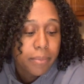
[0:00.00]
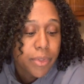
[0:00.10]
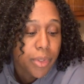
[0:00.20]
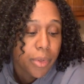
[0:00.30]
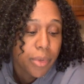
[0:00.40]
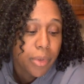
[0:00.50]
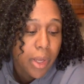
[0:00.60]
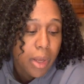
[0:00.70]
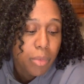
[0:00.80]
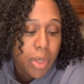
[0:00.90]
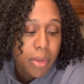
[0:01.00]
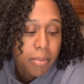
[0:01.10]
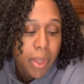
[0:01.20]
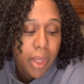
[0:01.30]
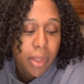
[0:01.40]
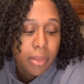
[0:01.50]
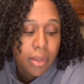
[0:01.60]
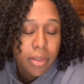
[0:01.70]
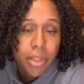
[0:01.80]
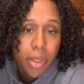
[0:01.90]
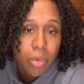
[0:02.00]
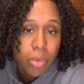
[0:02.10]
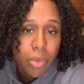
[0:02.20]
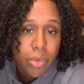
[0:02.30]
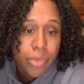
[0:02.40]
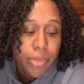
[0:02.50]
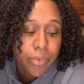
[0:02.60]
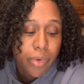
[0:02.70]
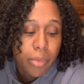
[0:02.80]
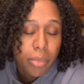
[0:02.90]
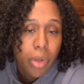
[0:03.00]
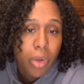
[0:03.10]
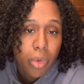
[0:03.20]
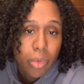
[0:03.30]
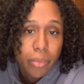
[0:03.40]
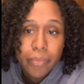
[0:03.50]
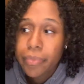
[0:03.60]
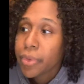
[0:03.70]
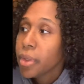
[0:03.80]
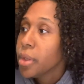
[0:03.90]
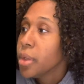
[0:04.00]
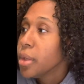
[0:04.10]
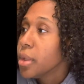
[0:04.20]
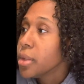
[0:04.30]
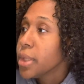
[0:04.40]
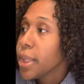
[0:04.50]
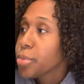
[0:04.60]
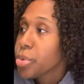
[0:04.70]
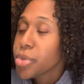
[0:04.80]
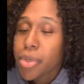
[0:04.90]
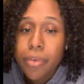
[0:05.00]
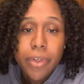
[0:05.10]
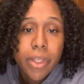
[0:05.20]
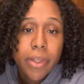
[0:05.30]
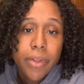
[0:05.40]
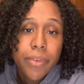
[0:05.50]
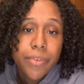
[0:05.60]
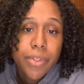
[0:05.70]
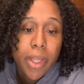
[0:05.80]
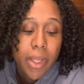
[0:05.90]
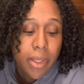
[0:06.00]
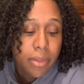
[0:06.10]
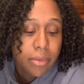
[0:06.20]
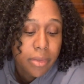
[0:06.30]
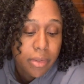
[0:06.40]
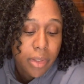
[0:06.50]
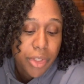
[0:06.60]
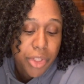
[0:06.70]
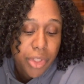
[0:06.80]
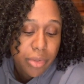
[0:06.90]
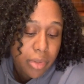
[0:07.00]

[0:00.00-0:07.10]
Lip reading: So I want to make the dinner rolls from home, less preservatives, and it should